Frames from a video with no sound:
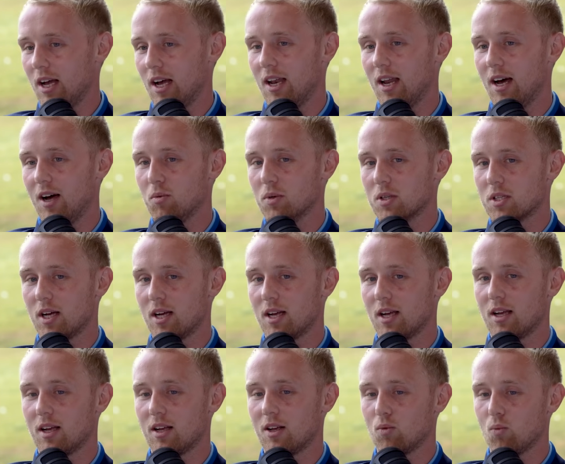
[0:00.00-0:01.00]
And I was
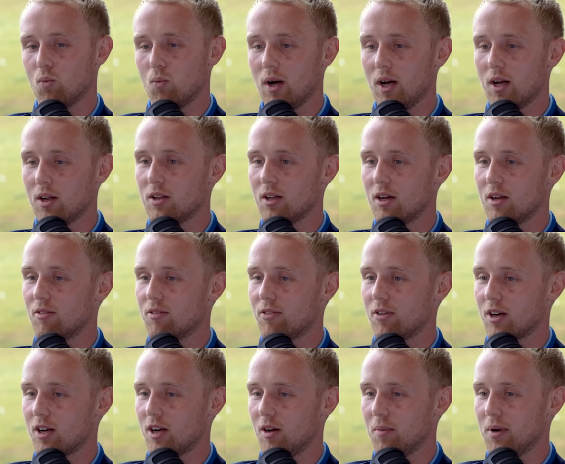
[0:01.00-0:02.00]
like, well done
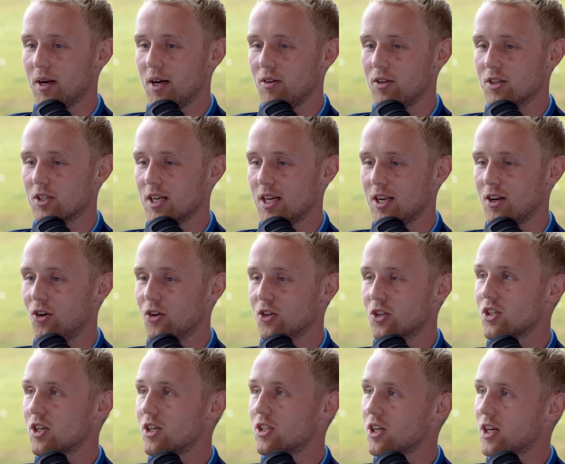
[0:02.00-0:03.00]
for coming out and saying it on
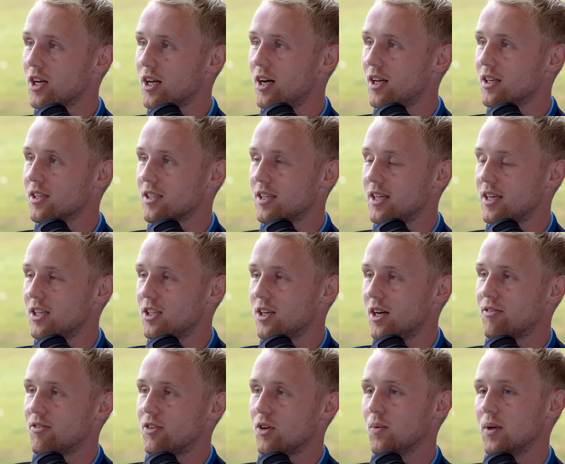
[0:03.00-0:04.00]
such a grand stage
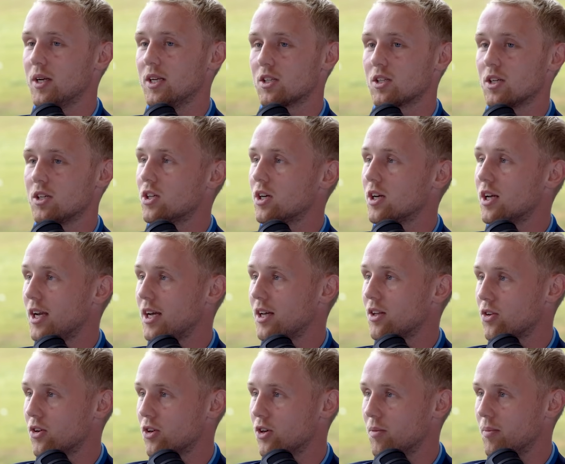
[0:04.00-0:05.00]
after winning such a
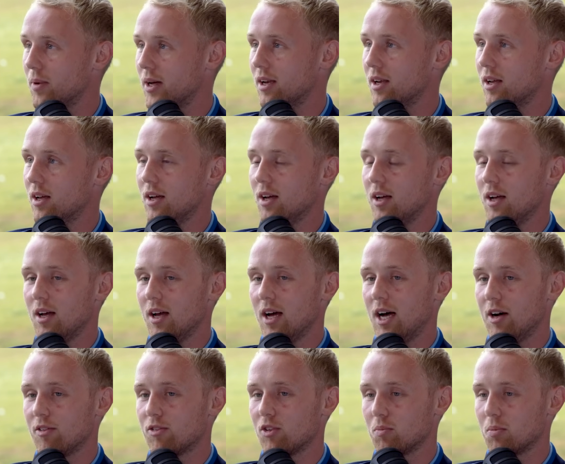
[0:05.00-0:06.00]
great tournament,
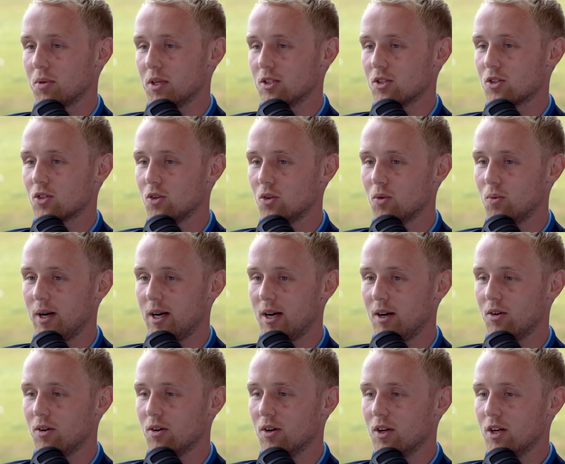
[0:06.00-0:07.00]
after playing so
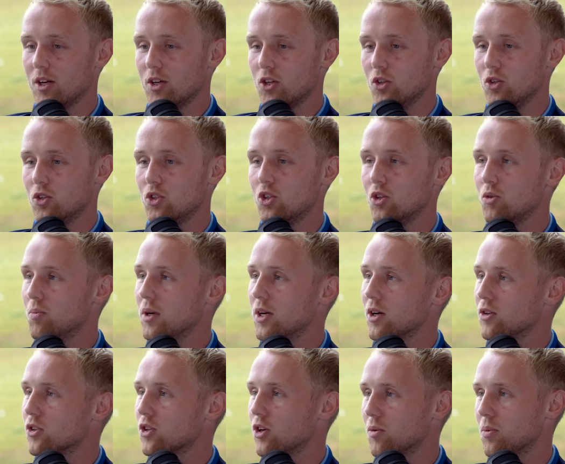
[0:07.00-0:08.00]
well. You should be
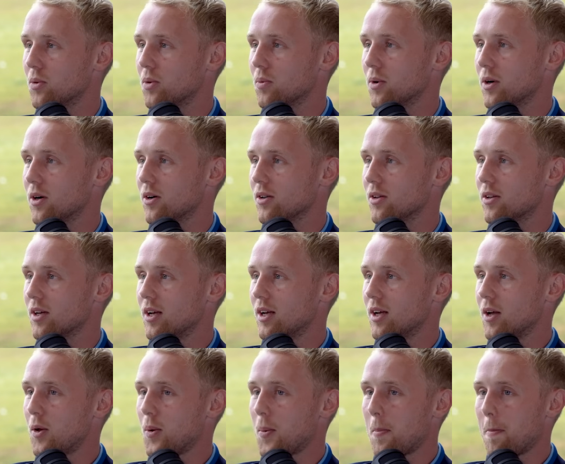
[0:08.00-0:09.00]
on top of the world.
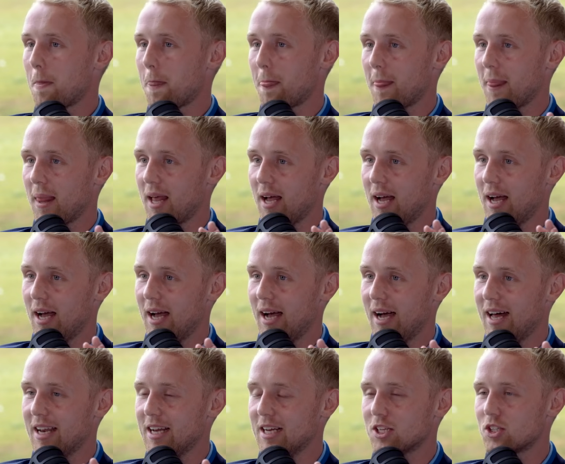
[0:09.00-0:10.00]

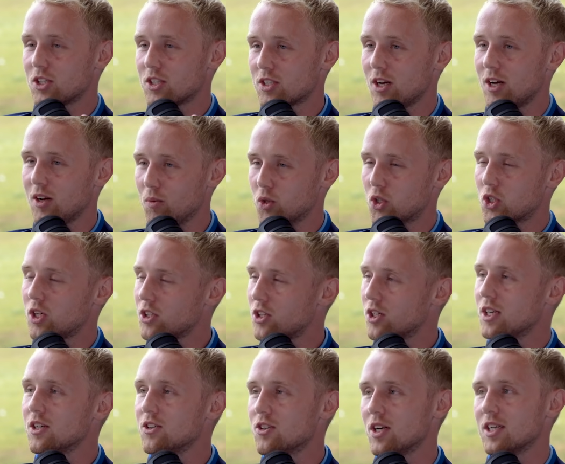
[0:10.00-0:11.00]
And it was such
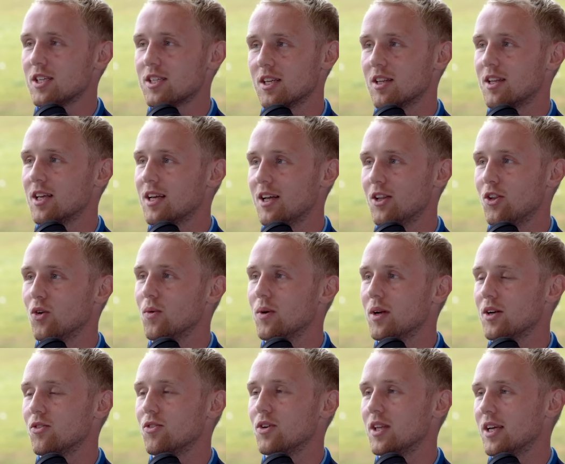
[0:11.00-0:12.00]
an interesting thing that no
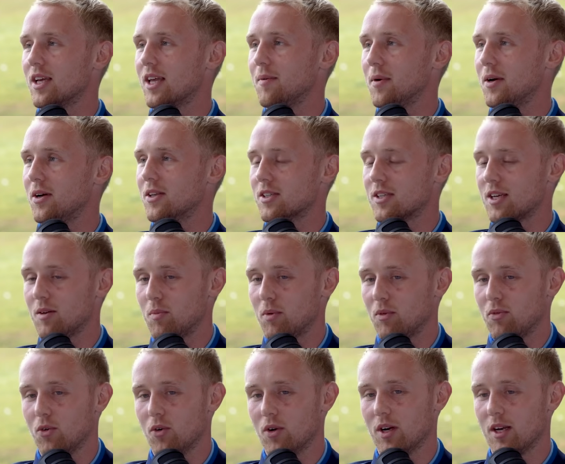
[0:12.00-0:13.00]
one had really came out and said before.